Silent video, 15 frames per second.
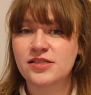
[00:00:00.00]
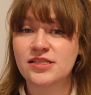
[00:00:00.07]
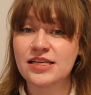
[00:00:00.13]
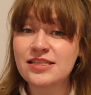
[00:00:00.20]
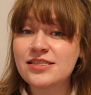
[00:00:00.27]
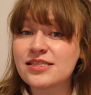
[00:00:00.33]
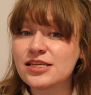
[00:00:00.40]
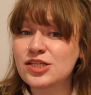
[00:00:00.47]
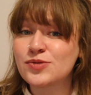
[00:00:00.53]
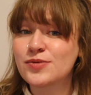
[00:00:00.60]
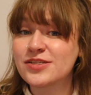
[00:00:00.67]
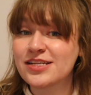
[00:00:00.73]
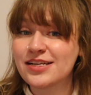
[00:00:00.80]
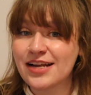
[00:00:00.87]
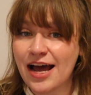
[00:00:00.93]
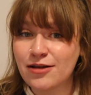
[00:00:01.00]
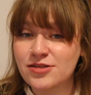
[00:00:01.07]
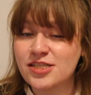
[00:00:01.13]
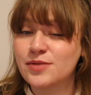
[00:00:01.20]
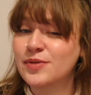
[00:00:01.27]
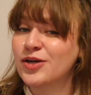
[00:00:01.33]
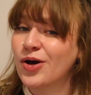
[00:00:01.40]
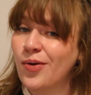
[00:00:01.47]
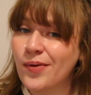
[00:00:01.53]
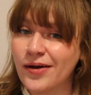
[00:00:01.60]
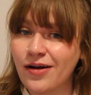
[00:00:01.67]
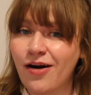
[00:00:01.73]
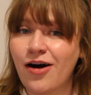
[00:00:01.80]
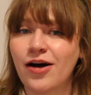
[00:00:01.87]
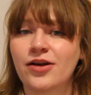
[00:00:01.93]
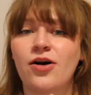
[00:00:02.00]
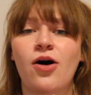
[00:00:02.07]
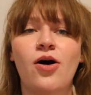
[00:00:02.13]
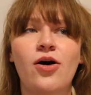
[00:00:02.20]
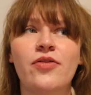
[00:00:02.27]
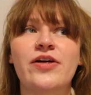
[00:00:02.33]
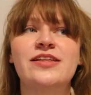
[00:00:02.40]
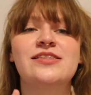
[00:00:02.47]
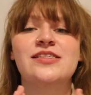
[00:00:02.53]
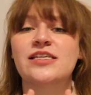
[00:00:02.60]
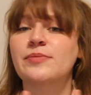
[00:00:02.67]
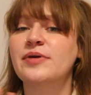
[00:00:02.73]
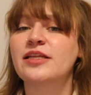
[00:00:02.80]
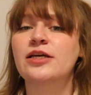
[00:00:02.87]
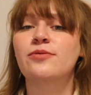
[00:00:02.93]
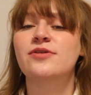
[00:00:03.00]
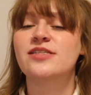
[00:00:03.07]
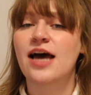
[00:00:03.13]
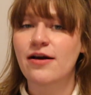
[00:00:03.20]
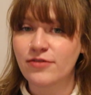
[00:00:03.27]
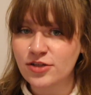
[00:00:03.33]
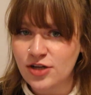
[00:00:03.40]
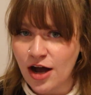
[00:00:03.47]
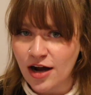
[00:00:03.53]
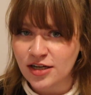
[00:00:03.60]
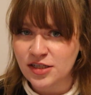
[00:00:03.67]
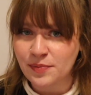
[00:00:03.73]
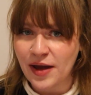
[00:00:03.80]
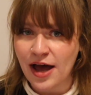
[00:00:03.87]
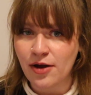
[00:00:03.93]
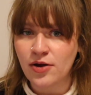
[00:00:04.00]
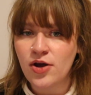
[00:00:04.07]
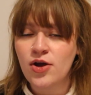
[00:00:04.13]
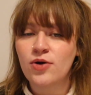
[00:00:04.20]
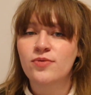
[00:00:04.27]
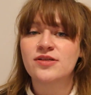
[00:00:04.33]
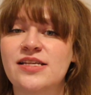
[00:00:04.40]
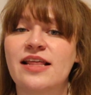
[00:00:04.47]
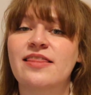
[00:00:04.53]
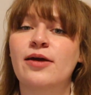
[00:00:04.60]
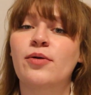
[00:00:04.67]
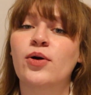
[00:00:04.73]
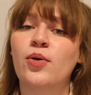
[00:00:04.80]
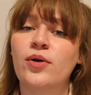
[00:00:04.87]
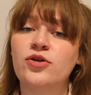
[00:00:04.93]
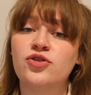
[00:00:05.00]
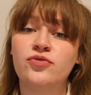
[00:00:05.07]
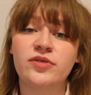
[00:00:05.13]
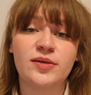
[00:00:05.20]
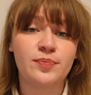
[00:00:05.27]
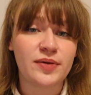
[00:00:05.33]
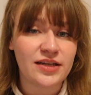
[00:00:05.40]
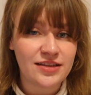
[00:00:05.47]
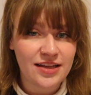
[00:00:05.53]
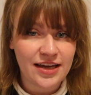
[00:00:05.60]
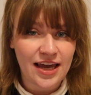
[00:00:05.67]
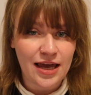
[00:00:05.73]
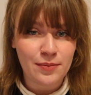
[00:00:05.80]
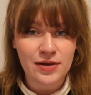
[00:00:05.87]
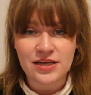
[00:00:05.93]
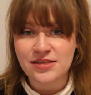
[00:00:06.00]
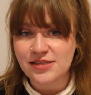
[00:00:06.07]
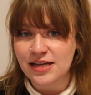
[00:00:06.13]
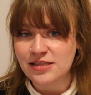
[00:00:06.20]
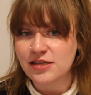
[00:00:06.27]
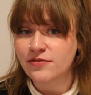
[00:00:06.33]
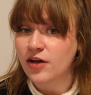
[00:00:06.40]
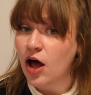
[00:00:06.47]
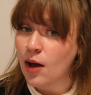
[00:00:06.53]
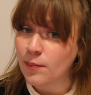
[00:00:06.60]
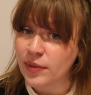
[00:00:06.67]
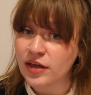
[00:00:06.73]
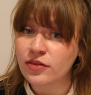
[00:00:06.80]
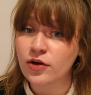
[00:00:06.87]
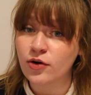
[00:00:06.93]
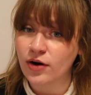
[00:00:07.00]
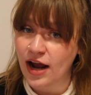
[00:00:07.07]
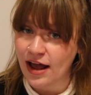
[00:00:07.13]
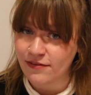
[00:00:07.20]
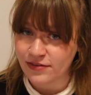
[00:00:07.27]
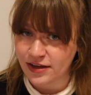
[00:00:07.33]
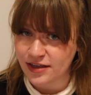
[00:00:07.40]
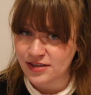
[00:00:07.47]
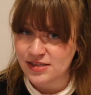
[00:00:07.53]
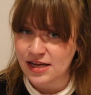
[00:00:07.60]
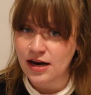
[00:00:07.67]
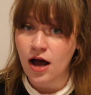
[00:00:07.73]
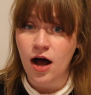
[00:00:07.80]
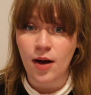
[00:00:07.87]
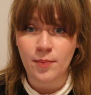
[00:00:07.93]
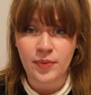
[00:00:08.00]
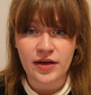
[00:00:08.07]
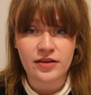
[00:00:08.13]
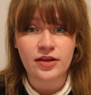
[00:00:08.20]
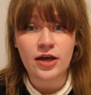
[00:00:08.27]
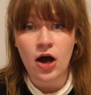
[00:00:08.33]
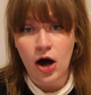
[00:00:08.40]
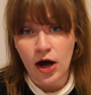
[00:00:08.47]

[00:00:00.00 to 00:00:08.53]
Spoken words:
Since this was announced to be going on, all that seemingly was ever talked about was that they were going to rebuild the game in a sense of upping the graphics and upping the